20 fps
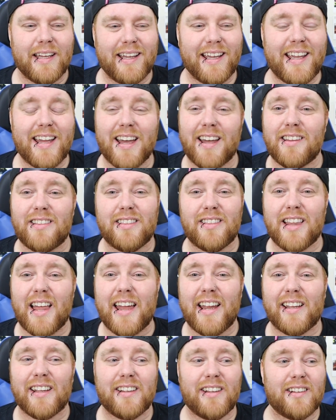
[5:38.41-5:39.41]
Yeah,
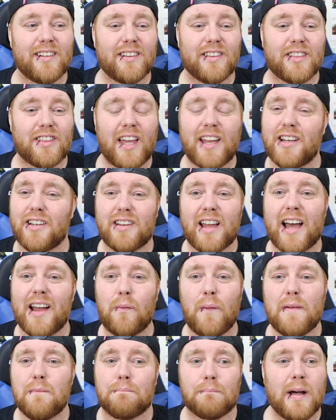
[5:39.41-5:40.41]
like, I
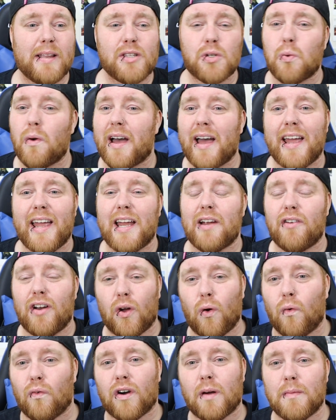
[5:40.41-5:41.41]
went months without
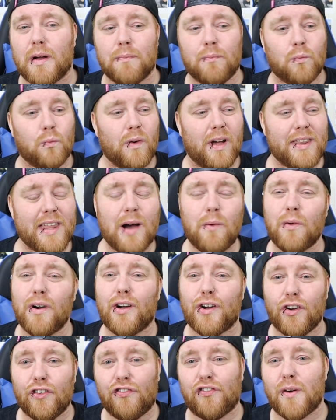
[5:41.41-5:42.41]
hearing out from them, and that
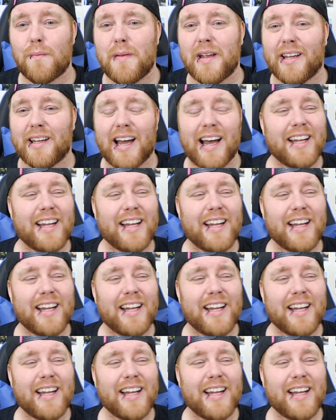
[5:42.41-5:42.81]
was good for me.